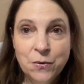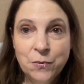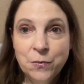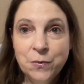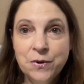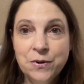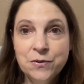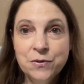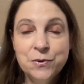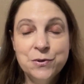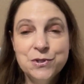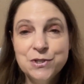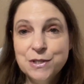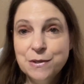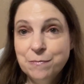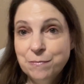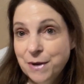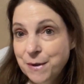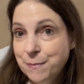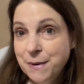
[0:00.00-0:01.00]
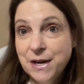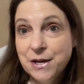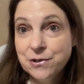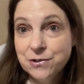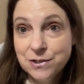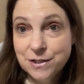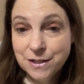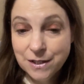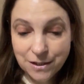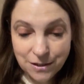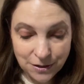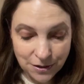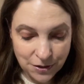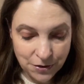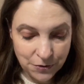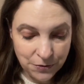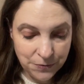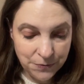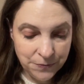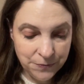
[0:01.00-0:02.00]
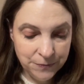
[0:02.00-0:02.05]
Well, of course, my parents didn't know.